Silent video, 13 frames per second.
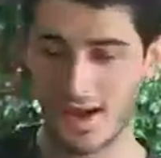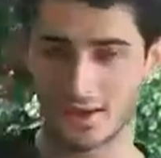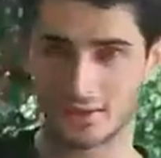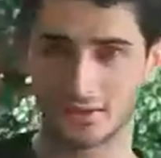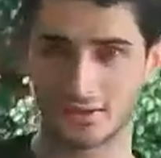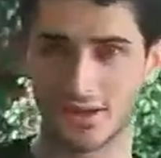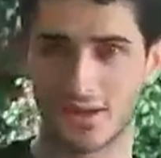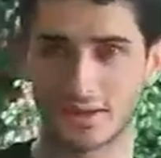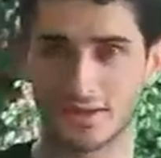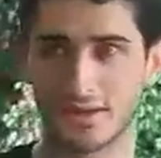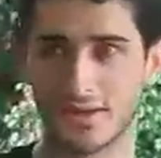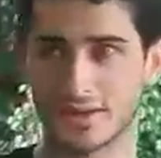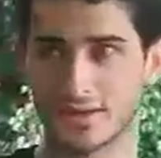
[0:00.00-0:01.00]
how to look
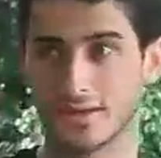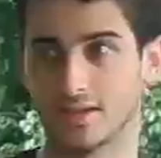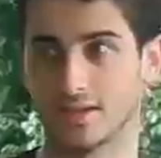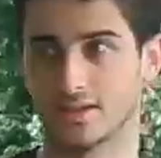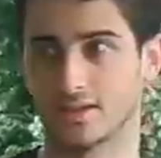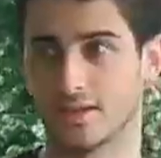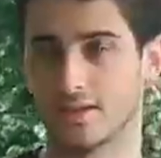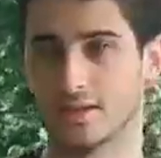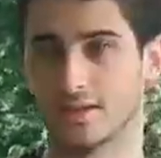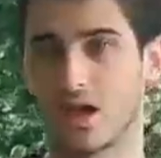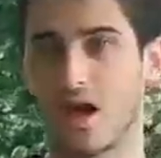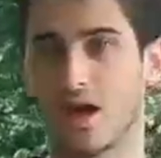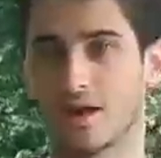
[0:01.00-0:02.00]
like this is the
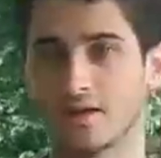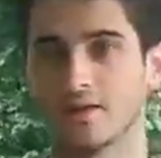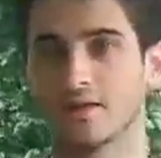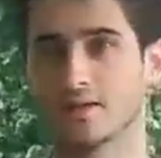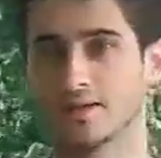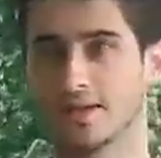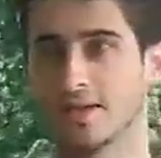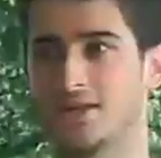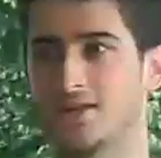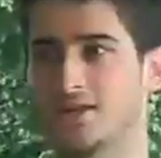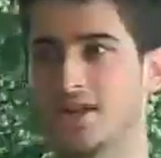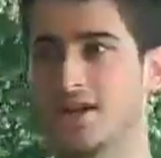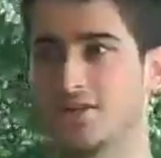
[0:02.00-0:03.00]
tiny things
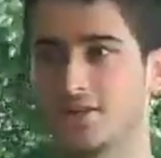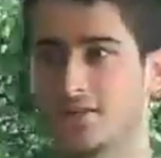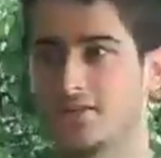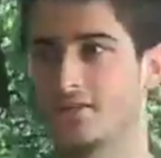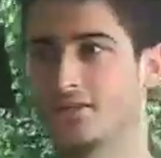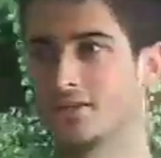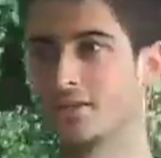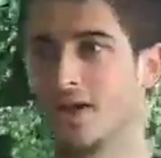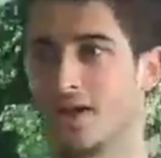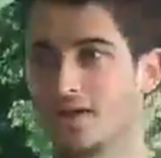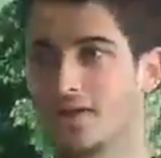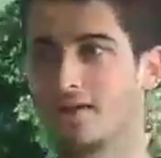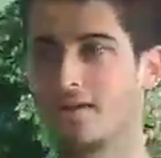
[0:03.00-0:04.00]
each day that you do,
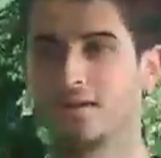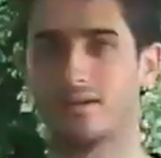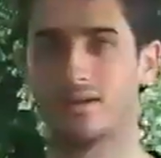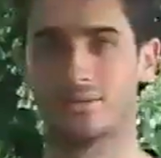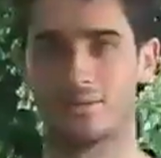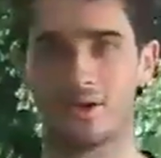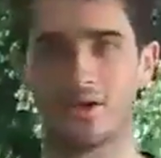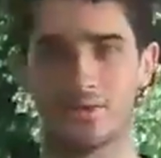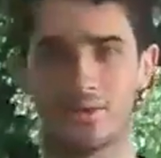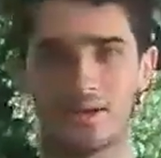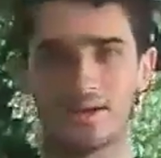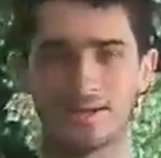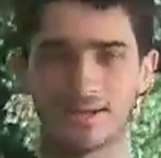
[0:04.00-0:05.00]
like
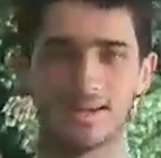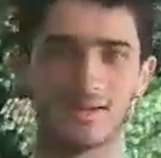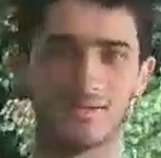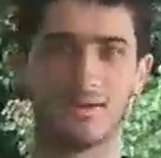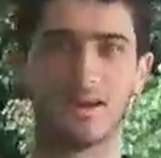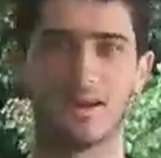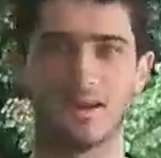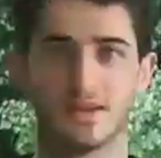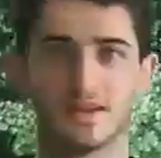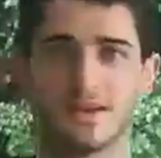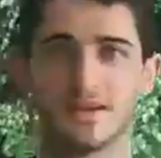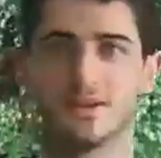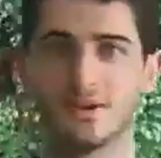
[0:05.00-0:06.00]
what I just said,
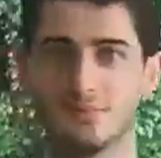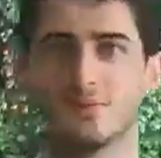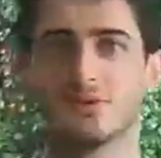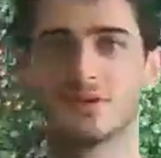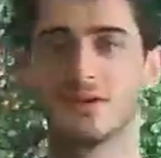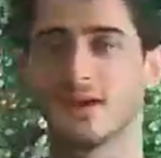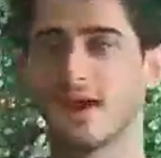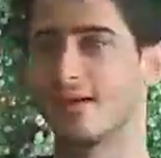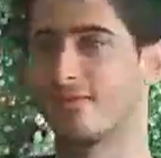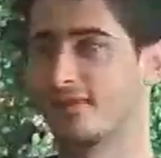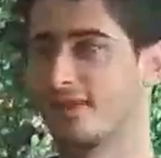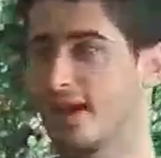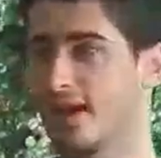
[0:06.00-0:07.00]
reading a good book
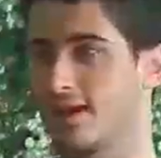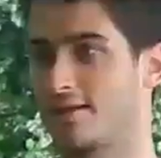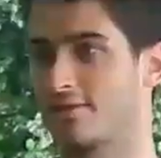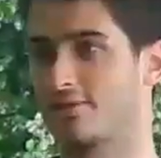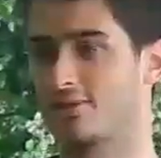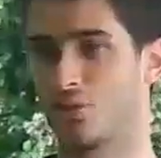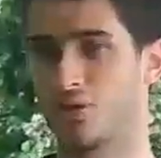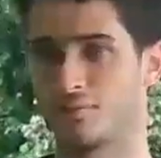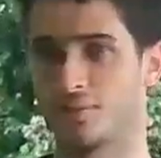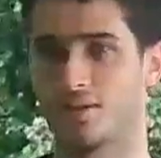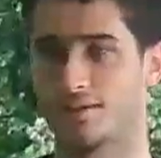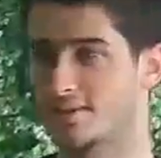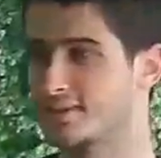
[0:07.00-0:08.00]
every day for 20
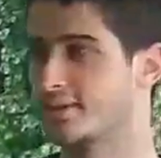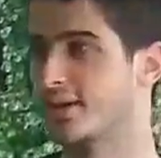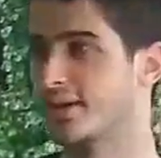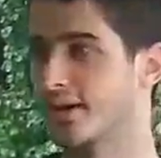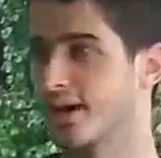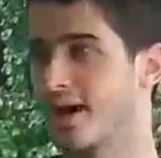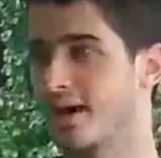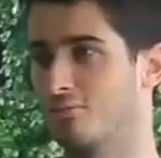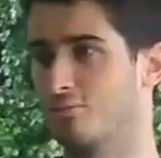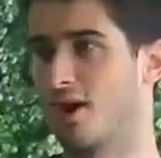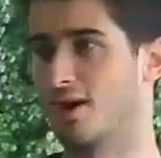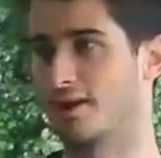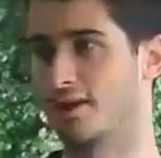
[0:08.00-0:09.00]
minutes,
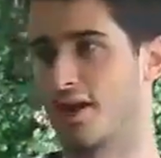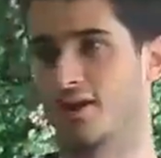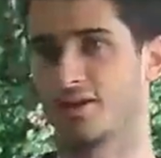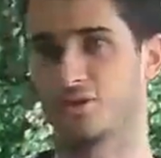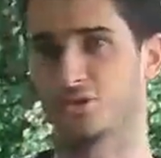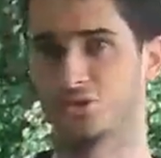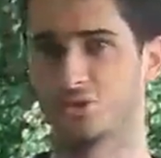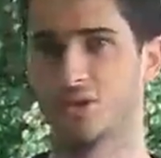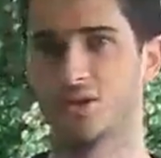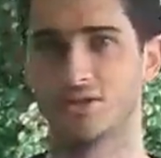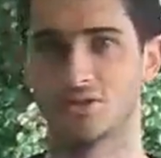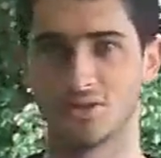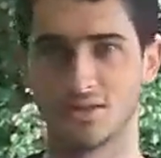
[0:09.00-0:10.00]
writing an article,
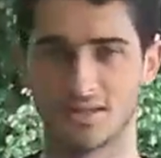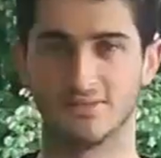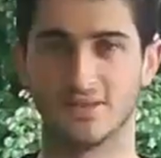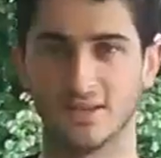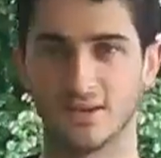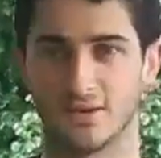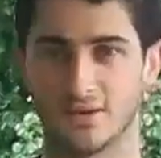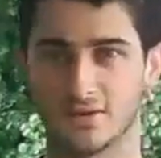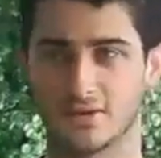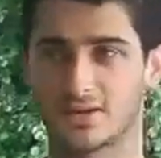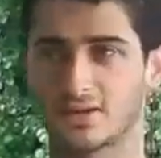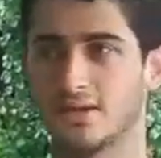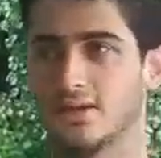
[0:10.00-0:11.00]
doing these
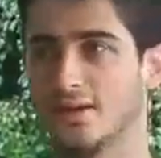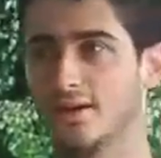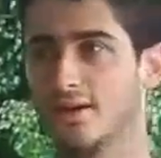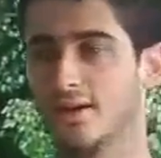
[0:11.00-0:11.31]
videos.